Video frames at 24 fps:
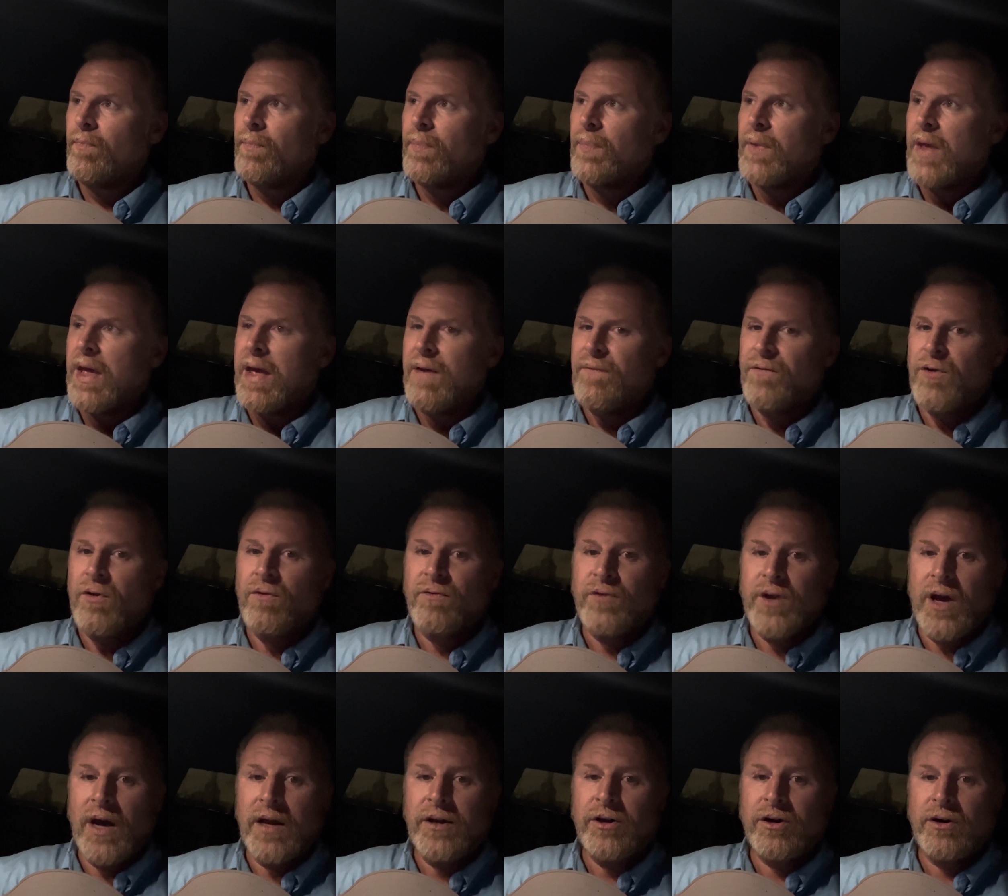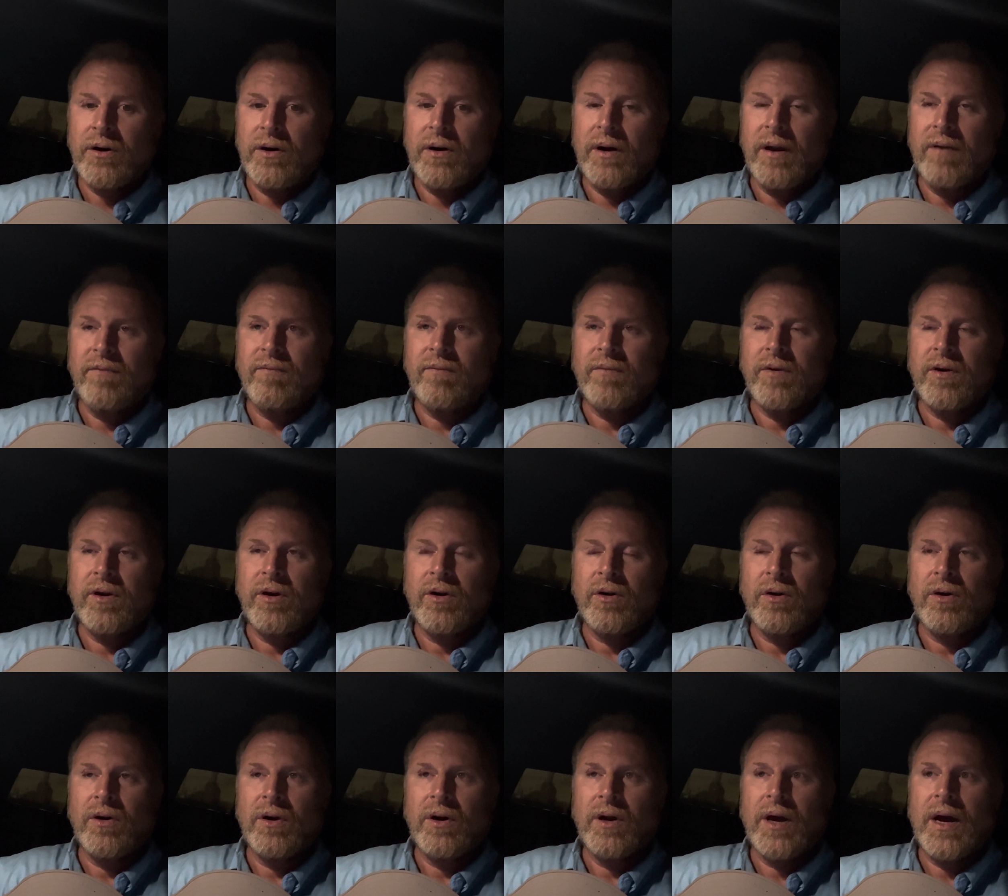if you've done
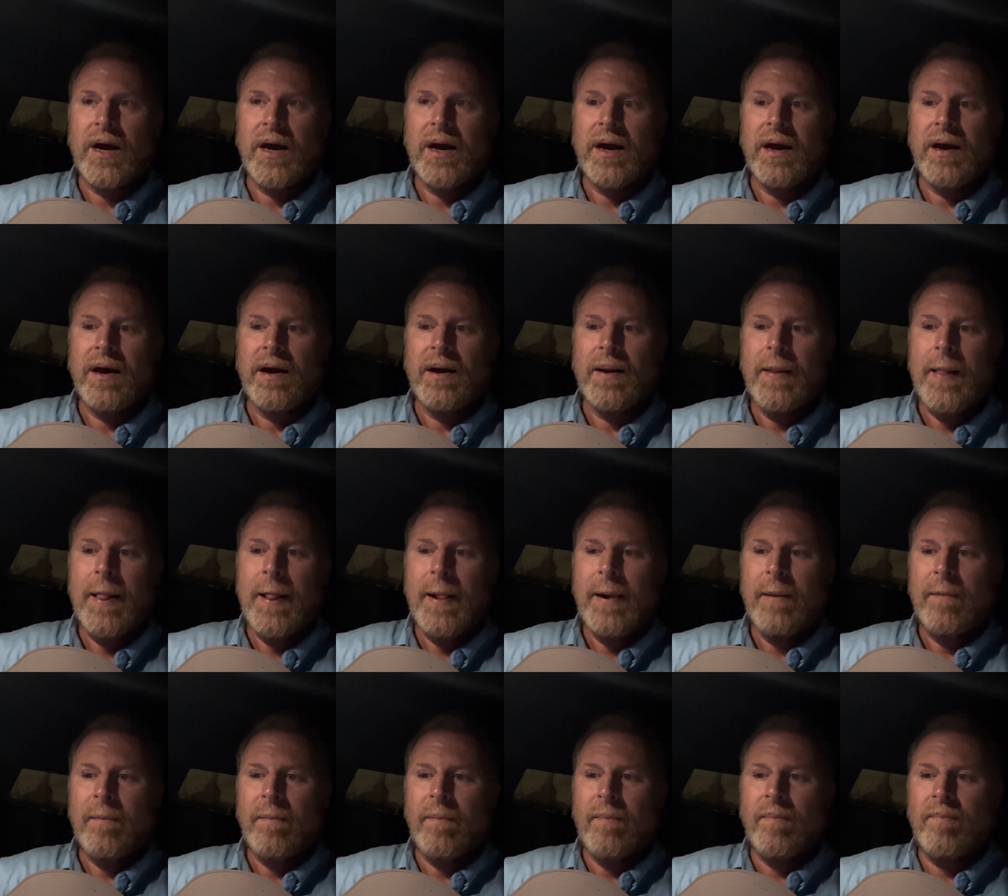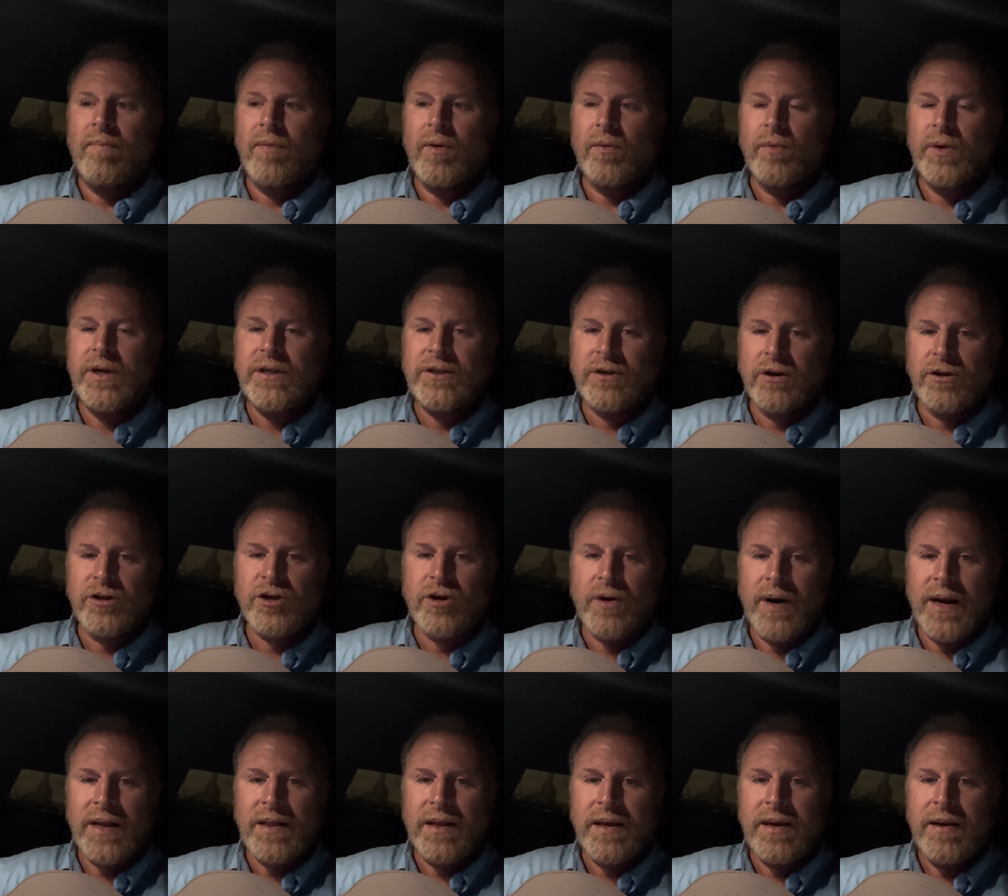your research
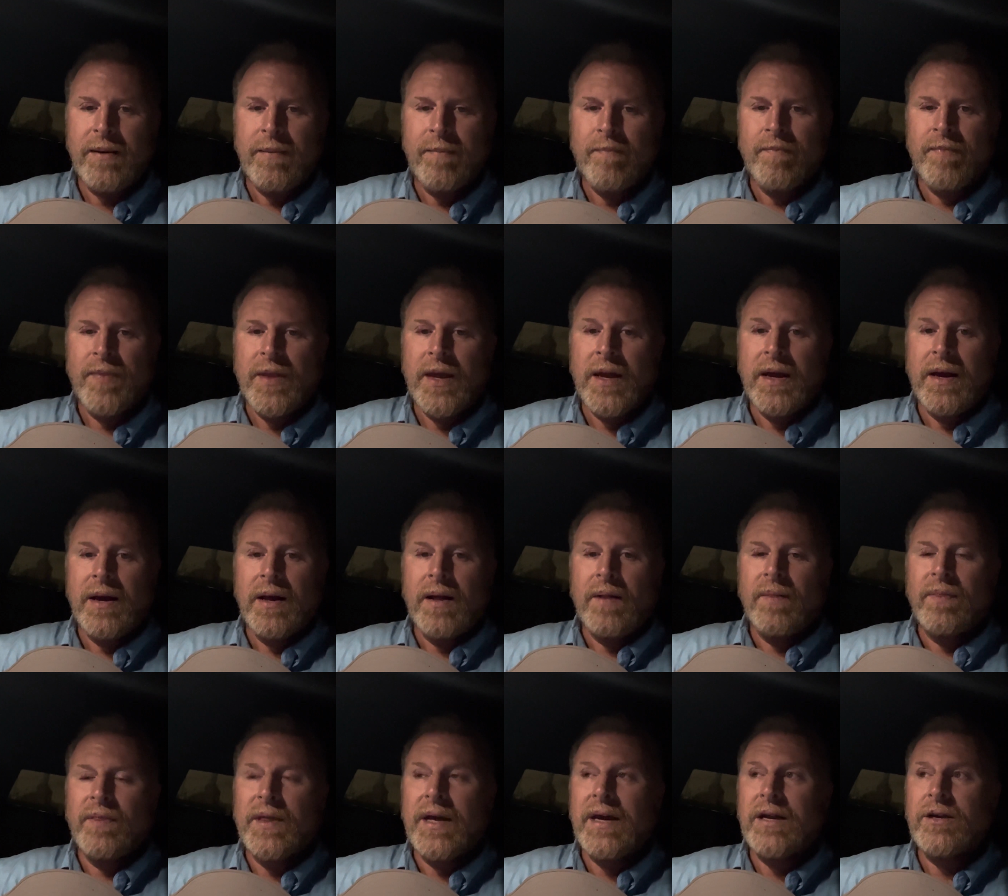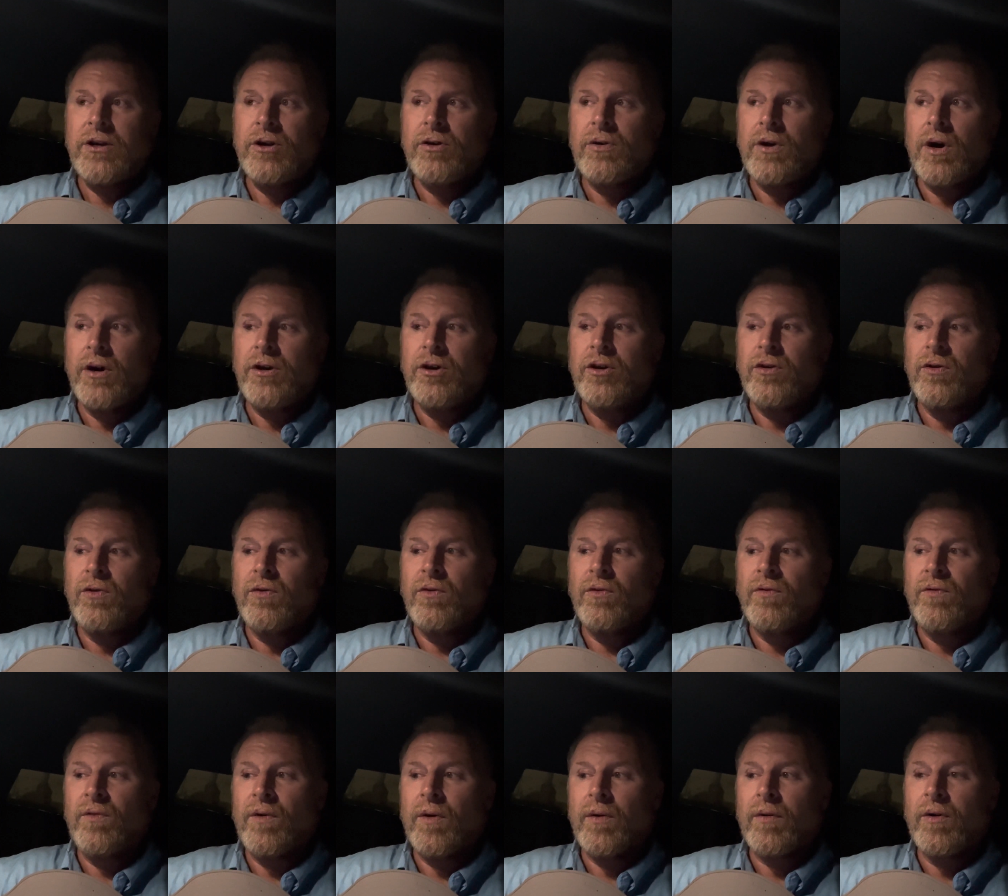correctly, then you know
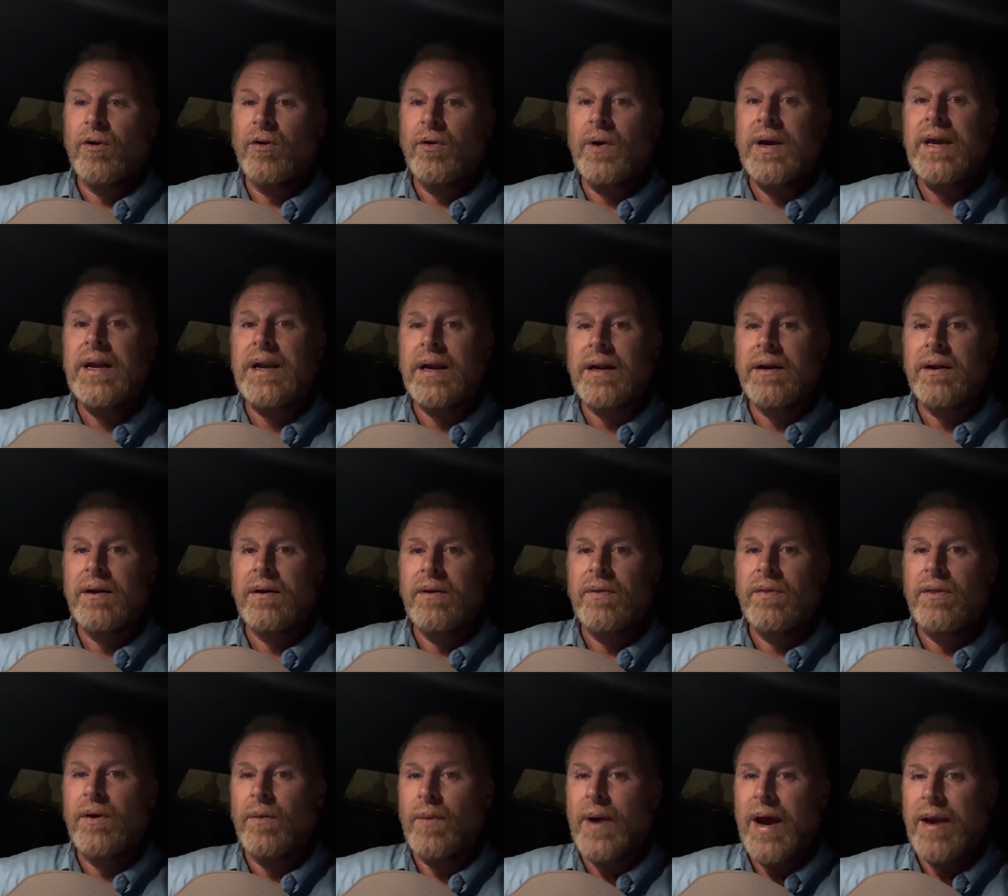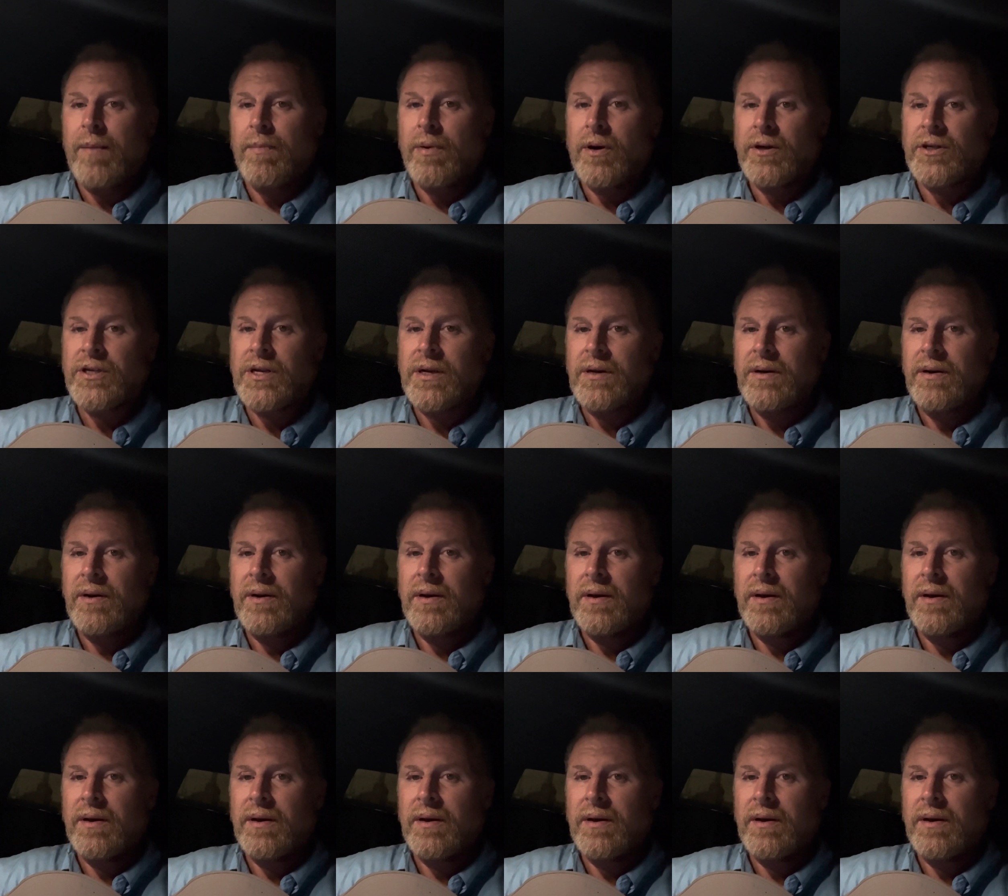you've greeted the right person